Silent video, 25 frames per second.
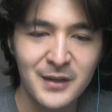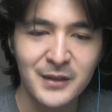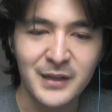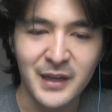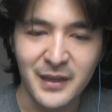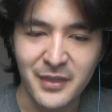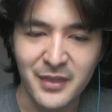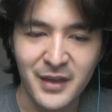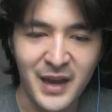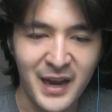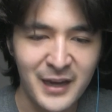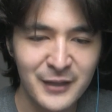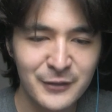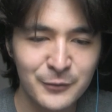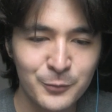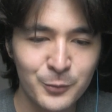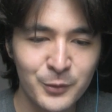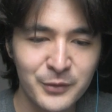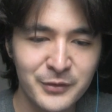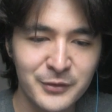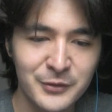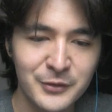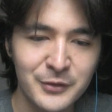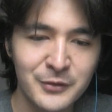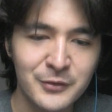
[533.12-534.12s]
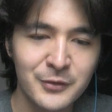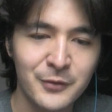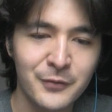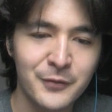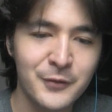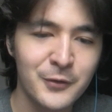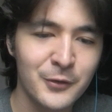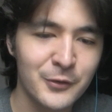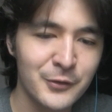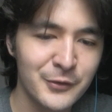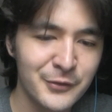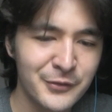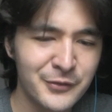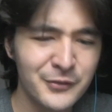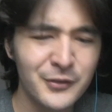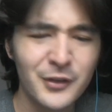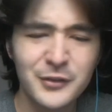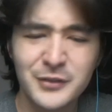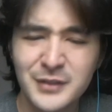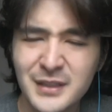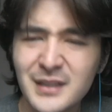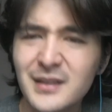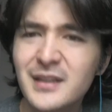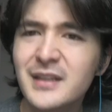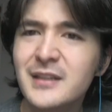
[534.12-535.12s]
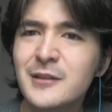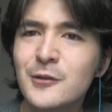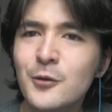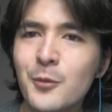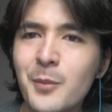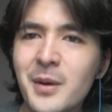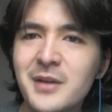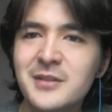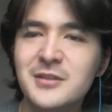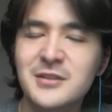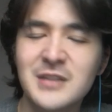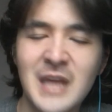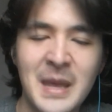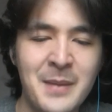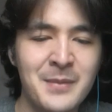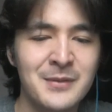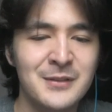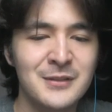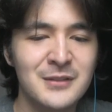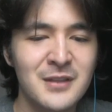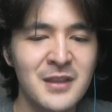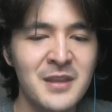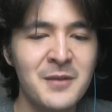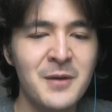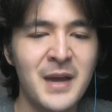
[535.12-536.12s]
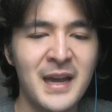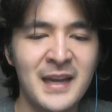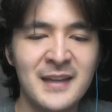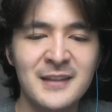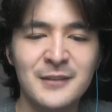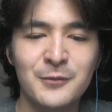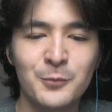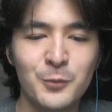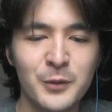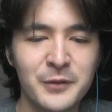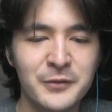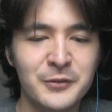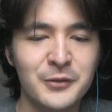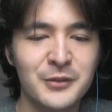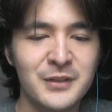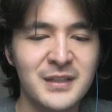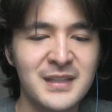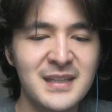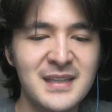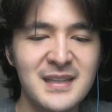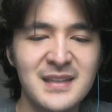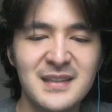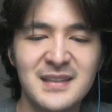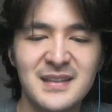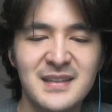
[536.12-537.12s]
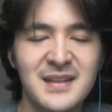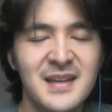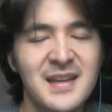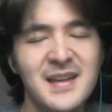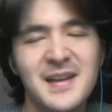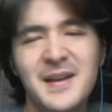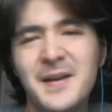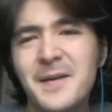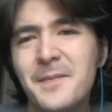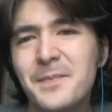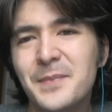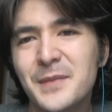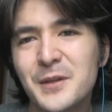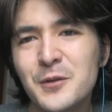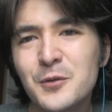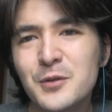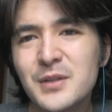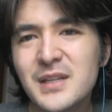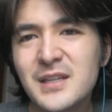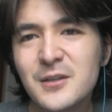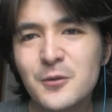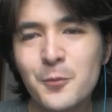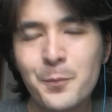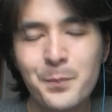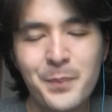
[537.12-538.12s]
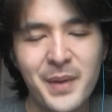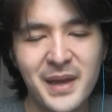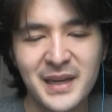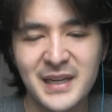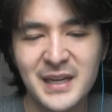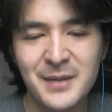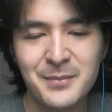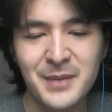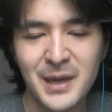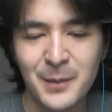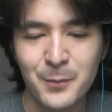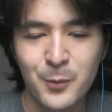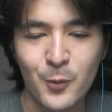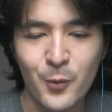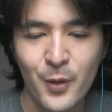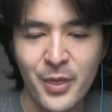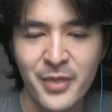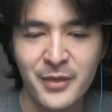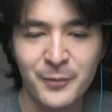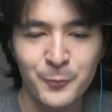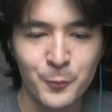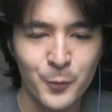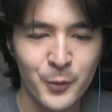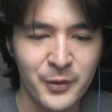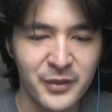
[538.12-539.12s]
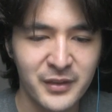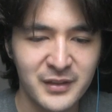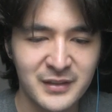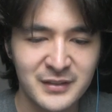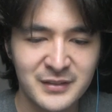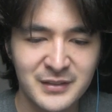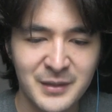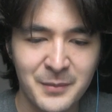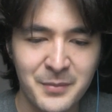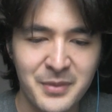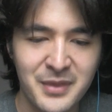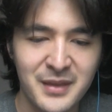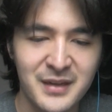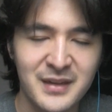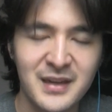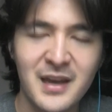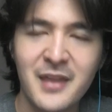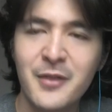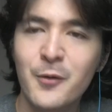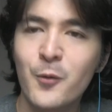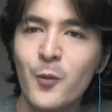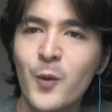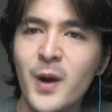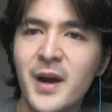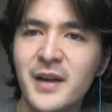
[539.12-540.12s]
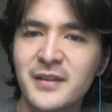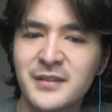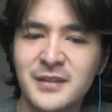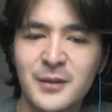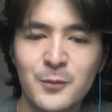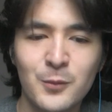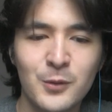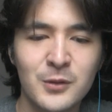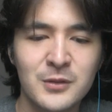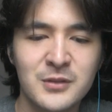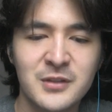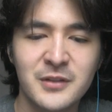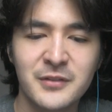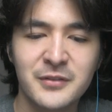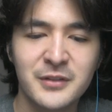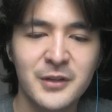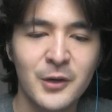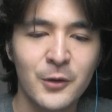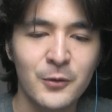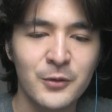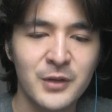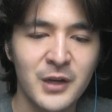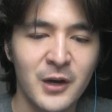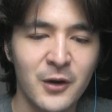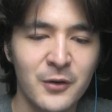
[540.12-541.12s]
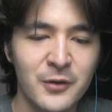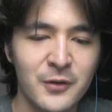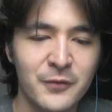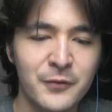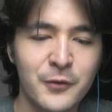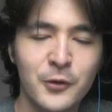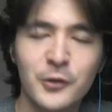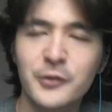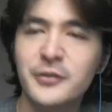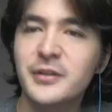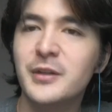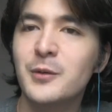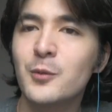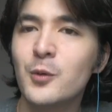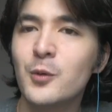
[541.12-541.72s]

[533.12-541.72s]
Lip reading: Okay, the ice wizard is of course not dealing too much damage. The ice wizard, you need to back him up with something, otherwise he will just go down. Of course he